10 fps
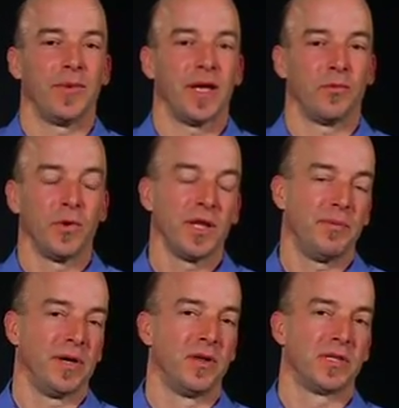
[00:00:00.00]
it really
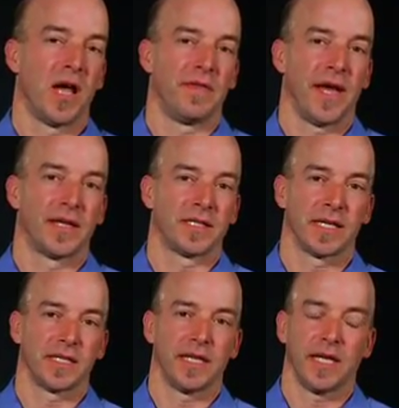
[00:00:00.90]
builds on that
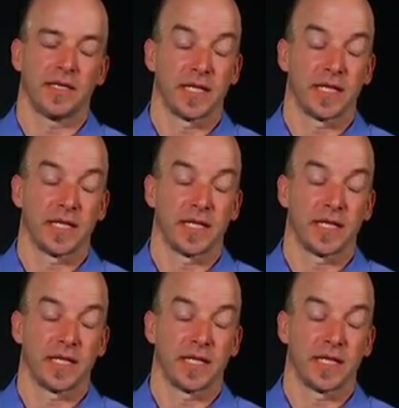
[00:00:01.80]
16,